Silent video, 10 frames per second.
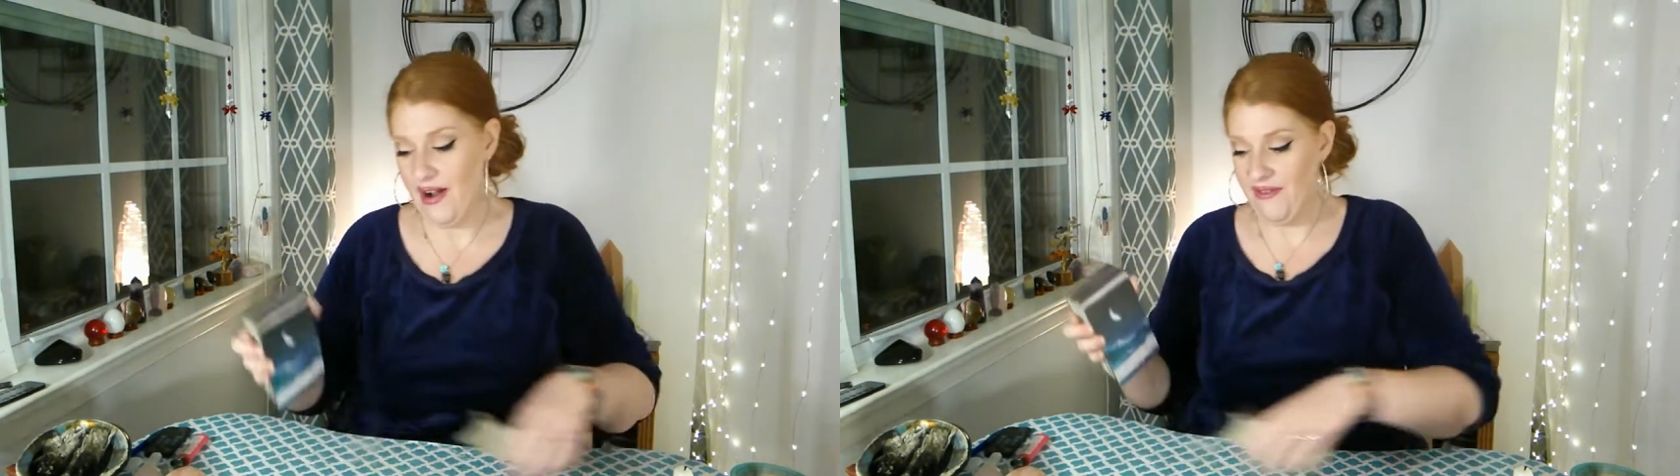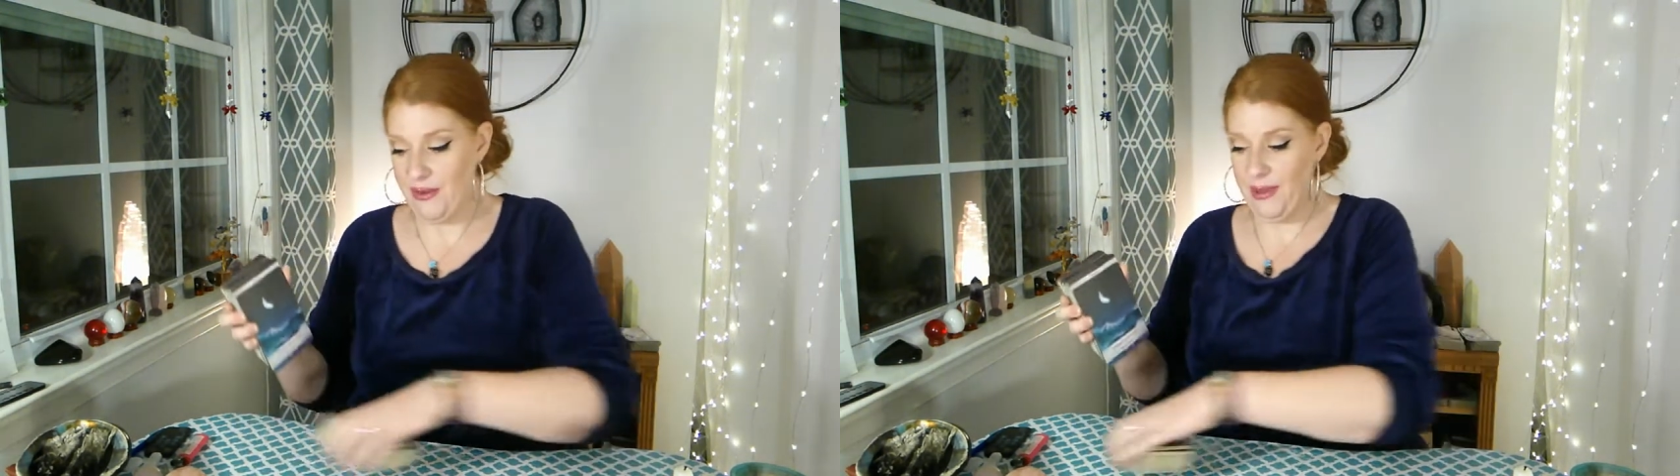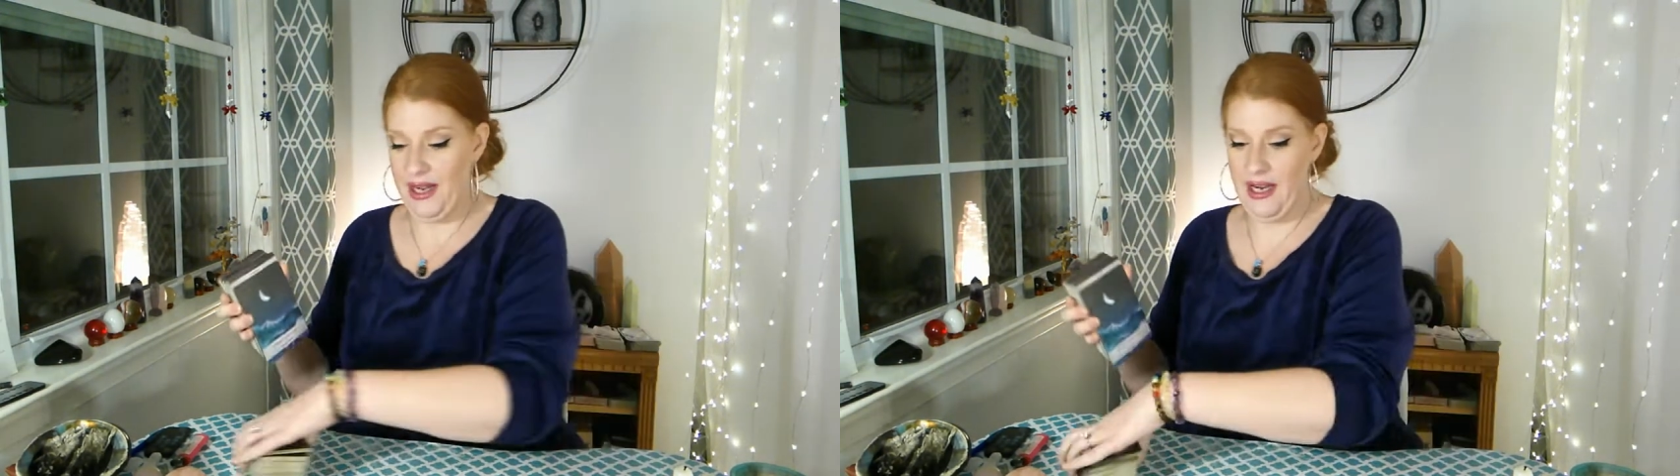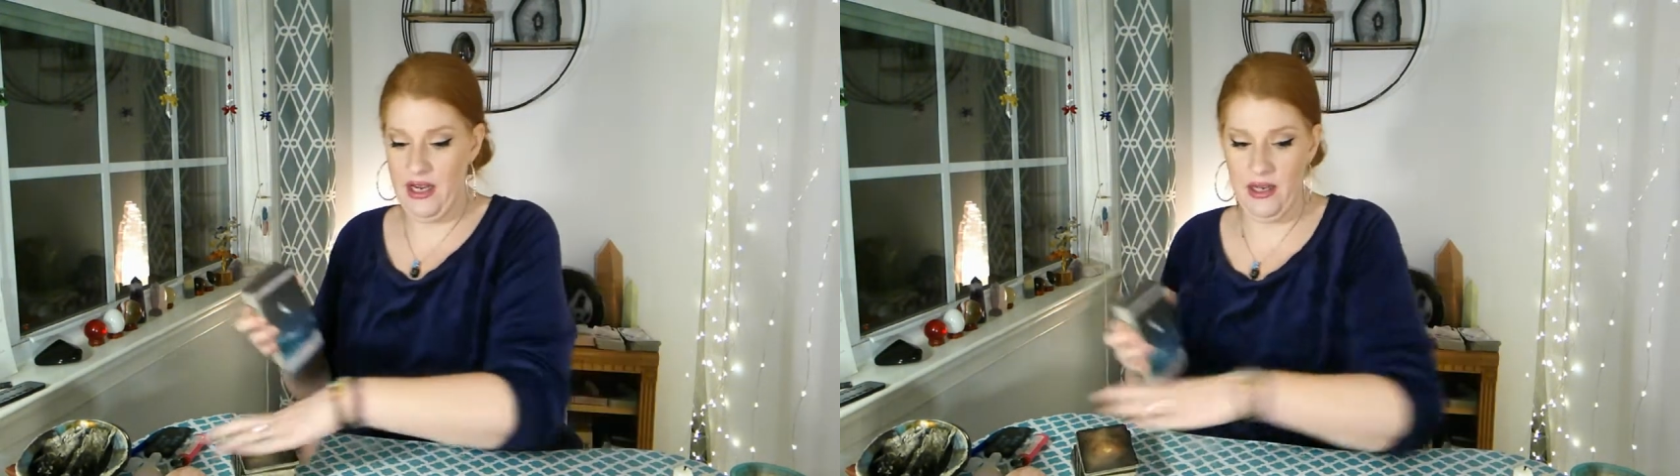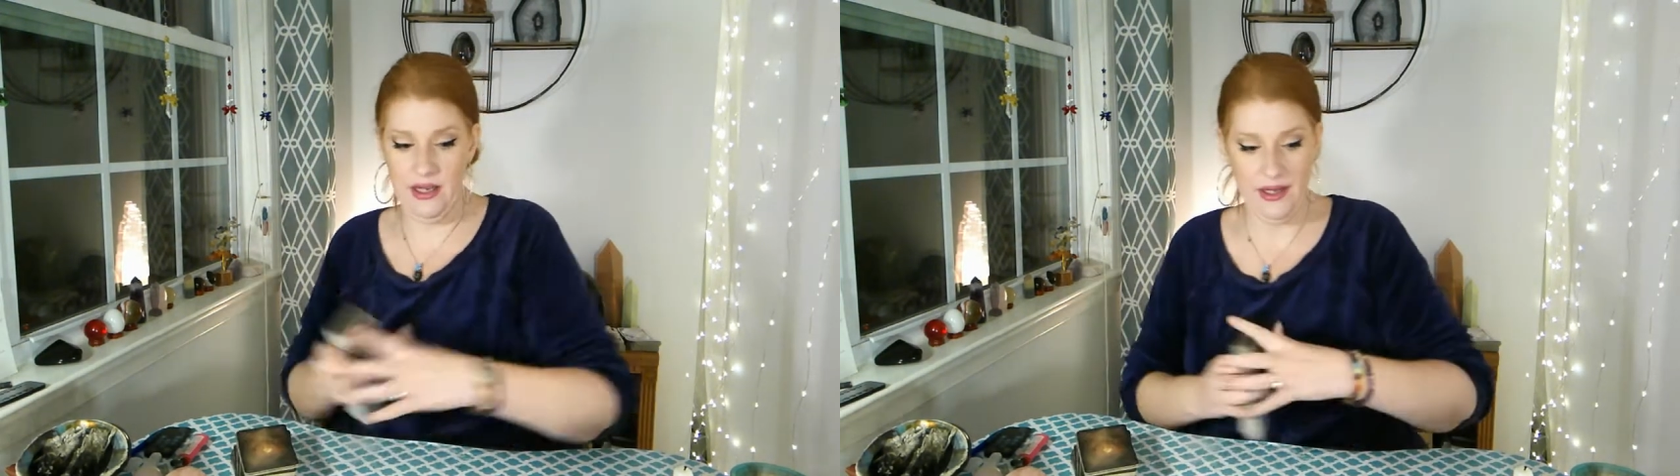everybody.
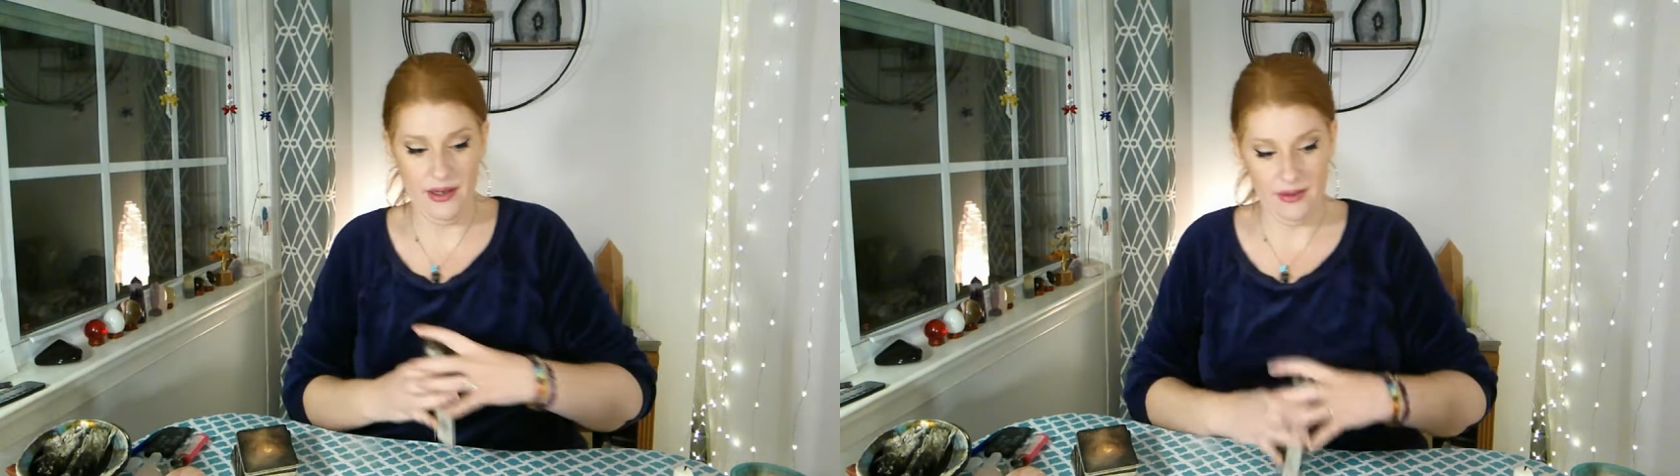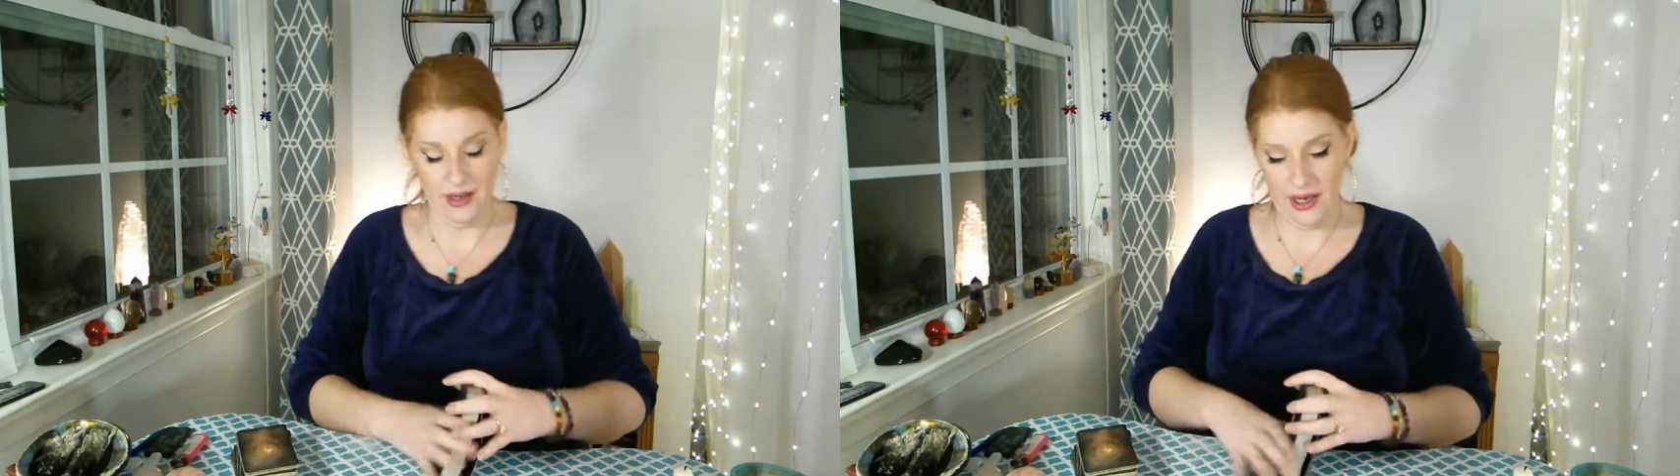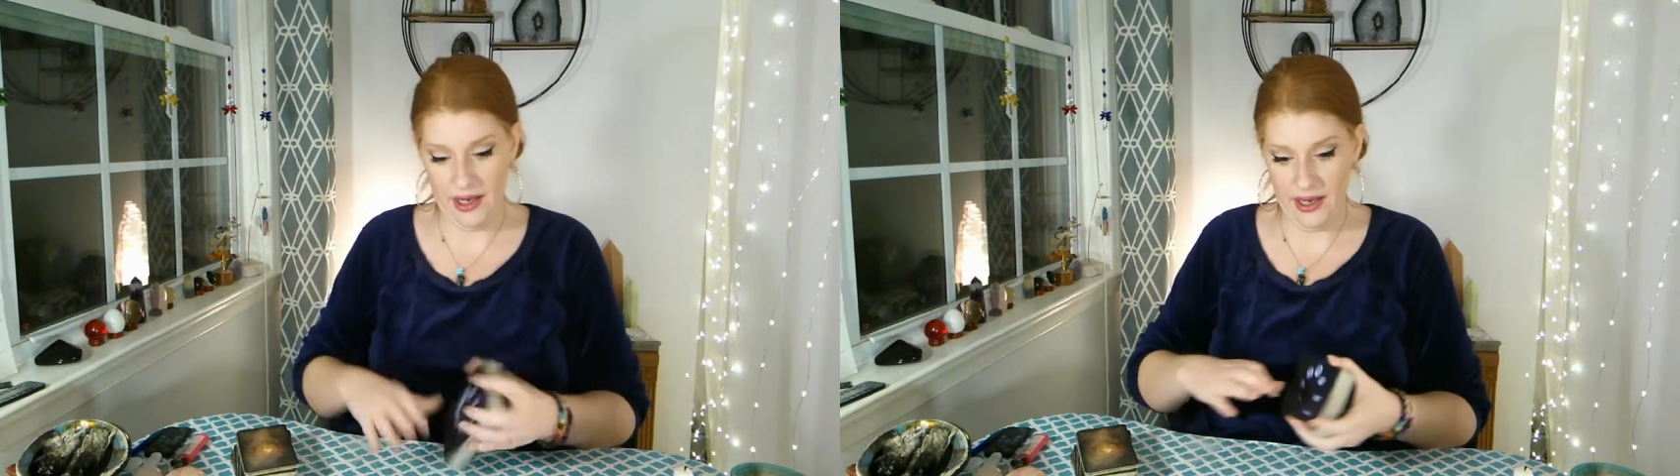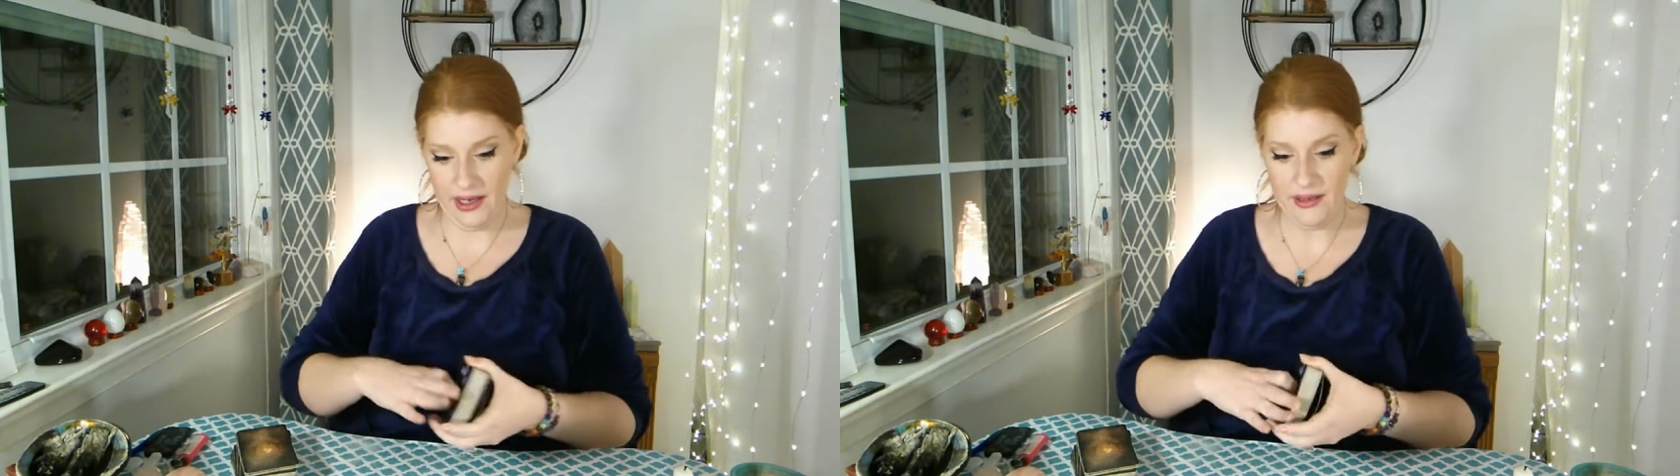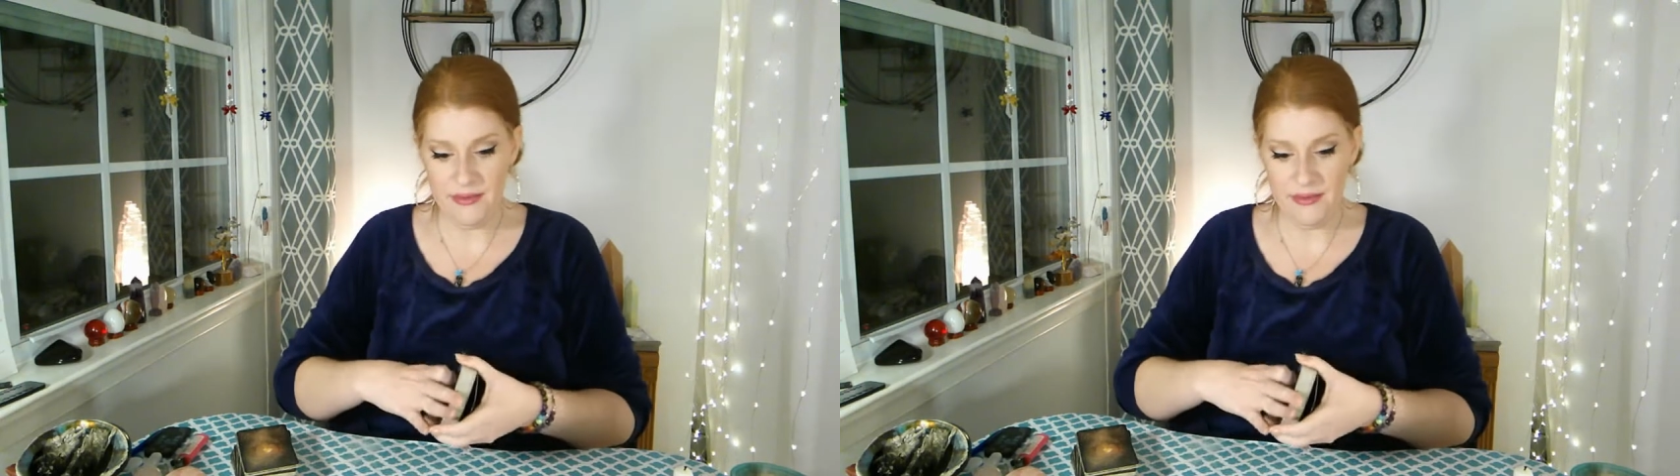Okay.